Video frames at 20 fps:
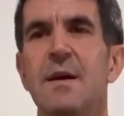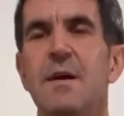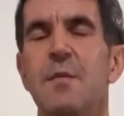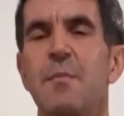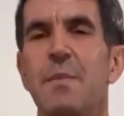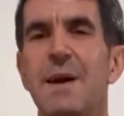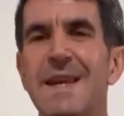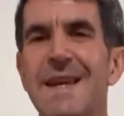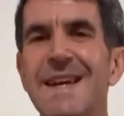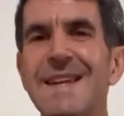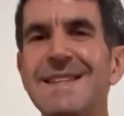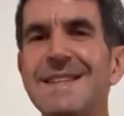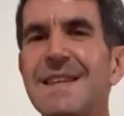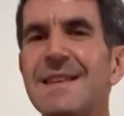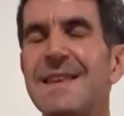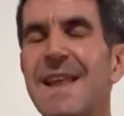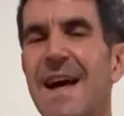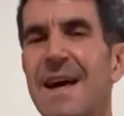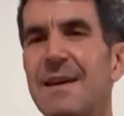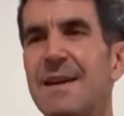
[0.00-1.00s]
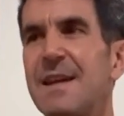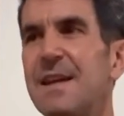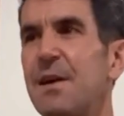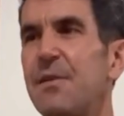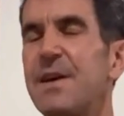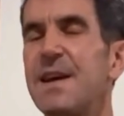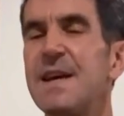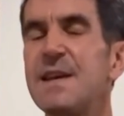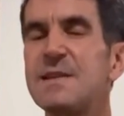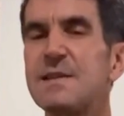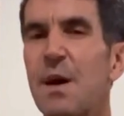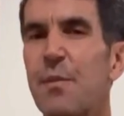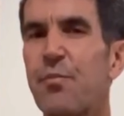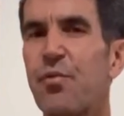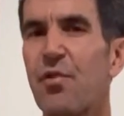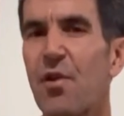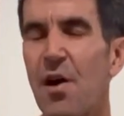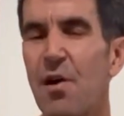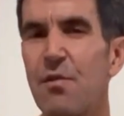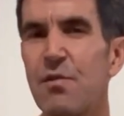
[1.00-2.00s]
But he did that, his
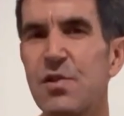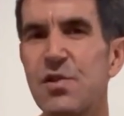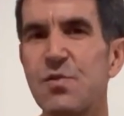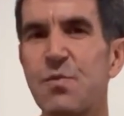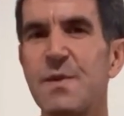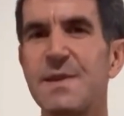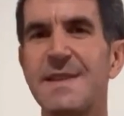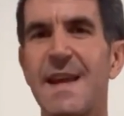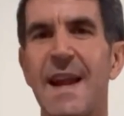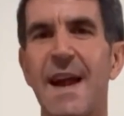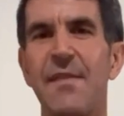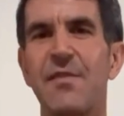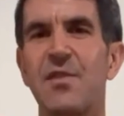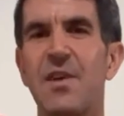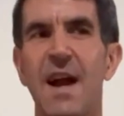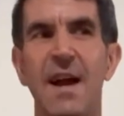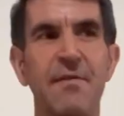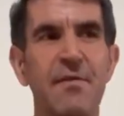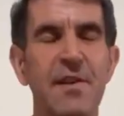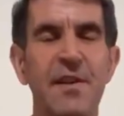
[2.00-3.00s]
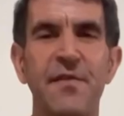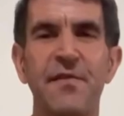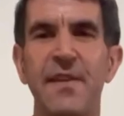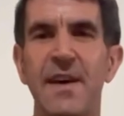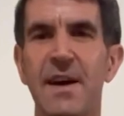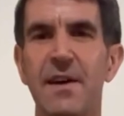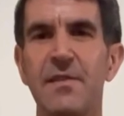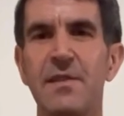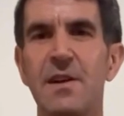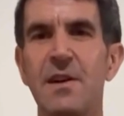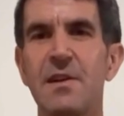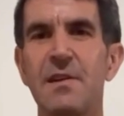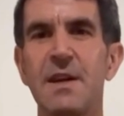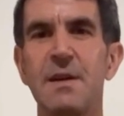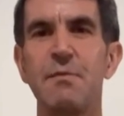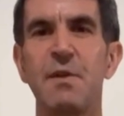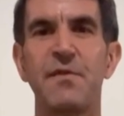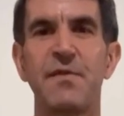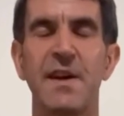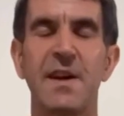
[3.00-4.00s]
approach was that after every failure, he
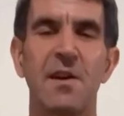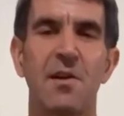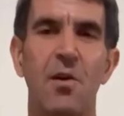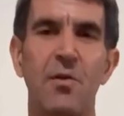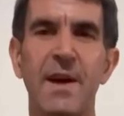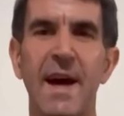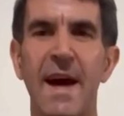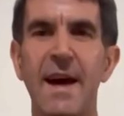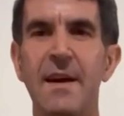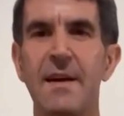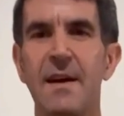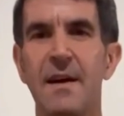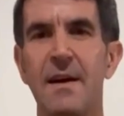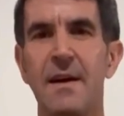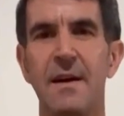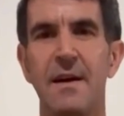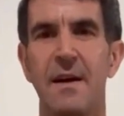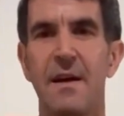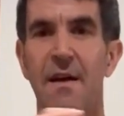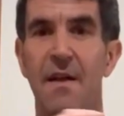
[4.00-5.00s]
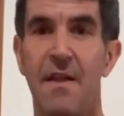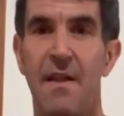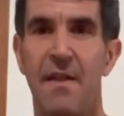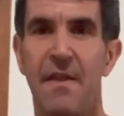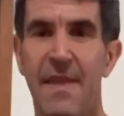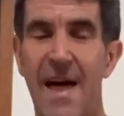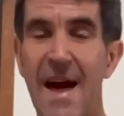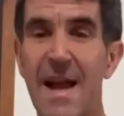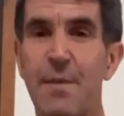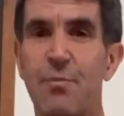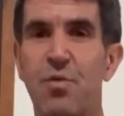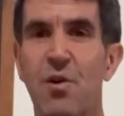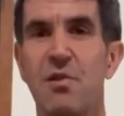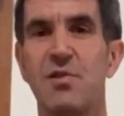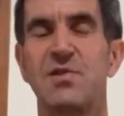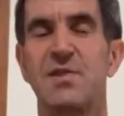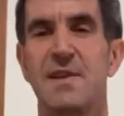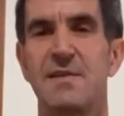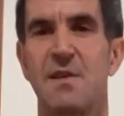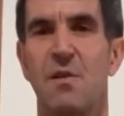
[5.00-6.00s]
would figure, okay, that
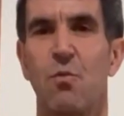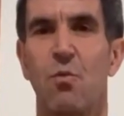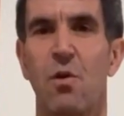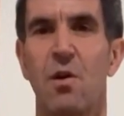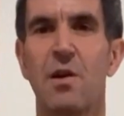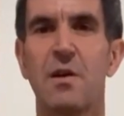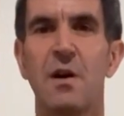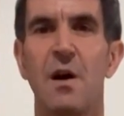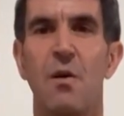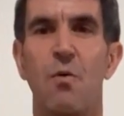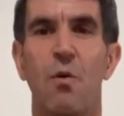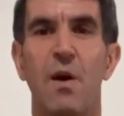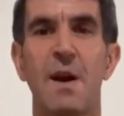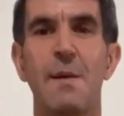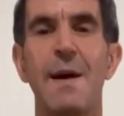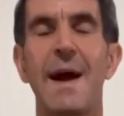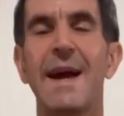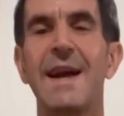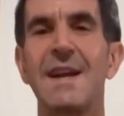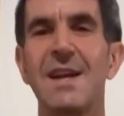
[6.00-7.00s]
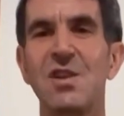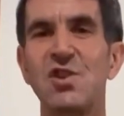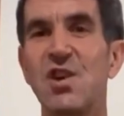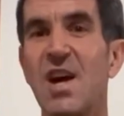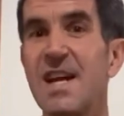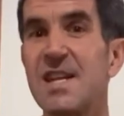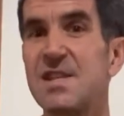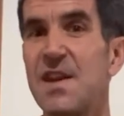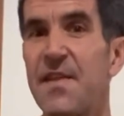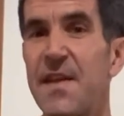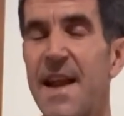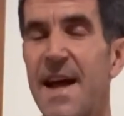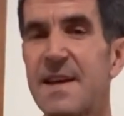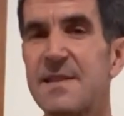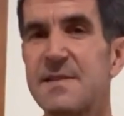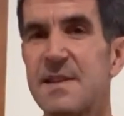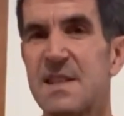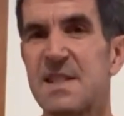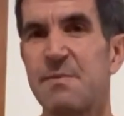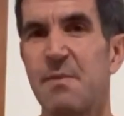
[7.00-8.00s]
approach doesn't work. What am I going to change in the
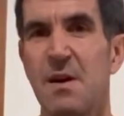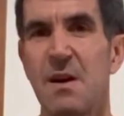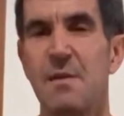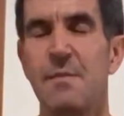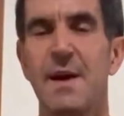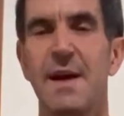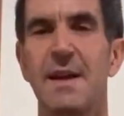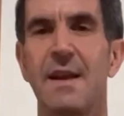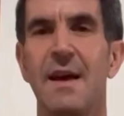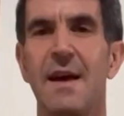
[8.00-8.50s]
next experiment?